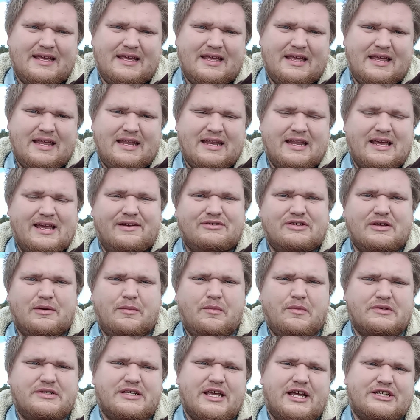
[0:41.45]
Now, if someone
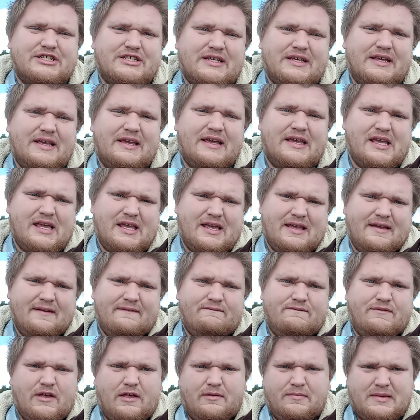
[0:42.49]
was actually
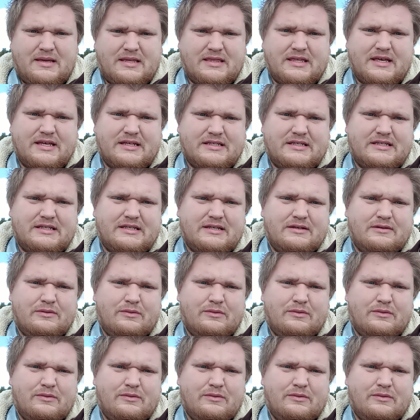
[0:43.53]
filming this,